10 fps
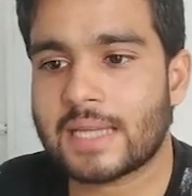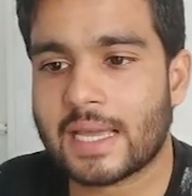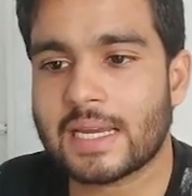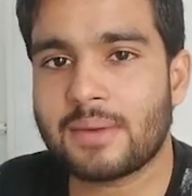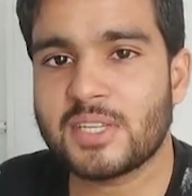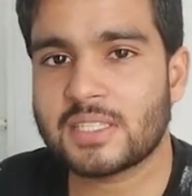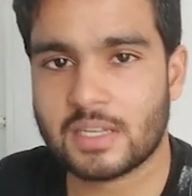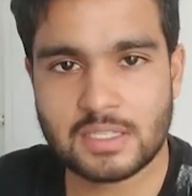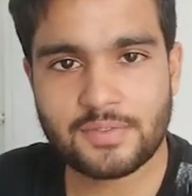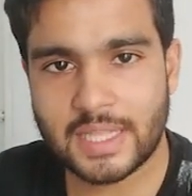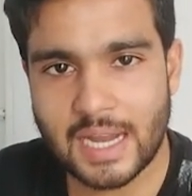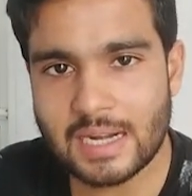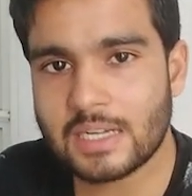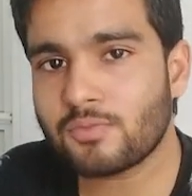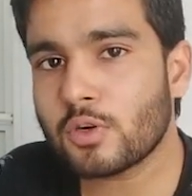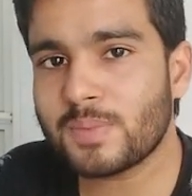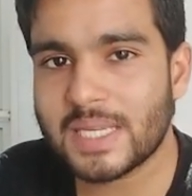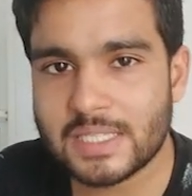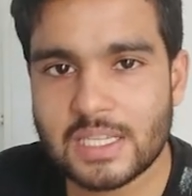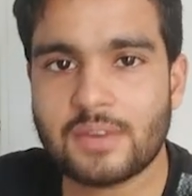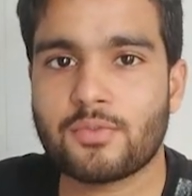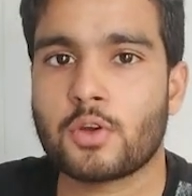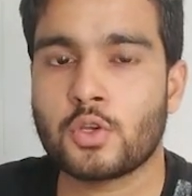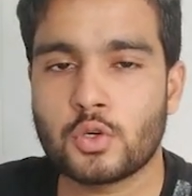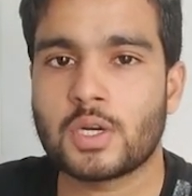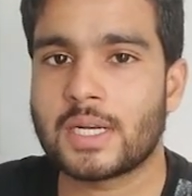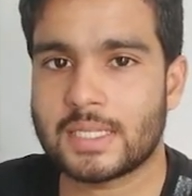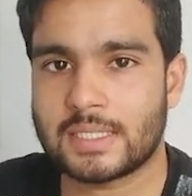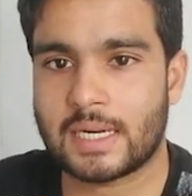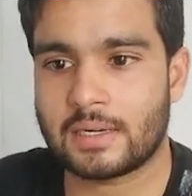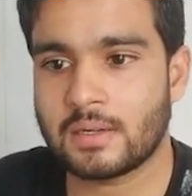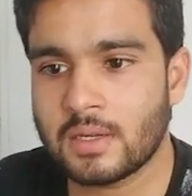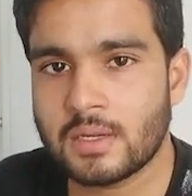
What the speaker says: diagram in such a way that it would be easier for you to understand.